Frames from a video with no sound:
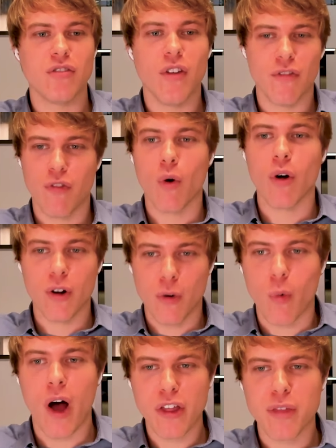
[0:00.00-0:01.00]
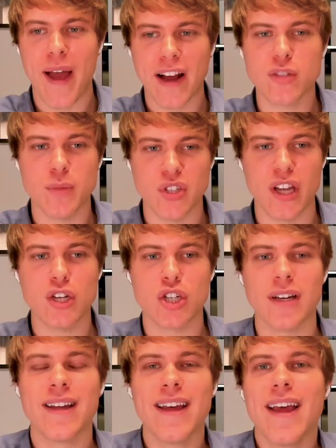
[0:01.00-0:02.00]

for wealth maximization,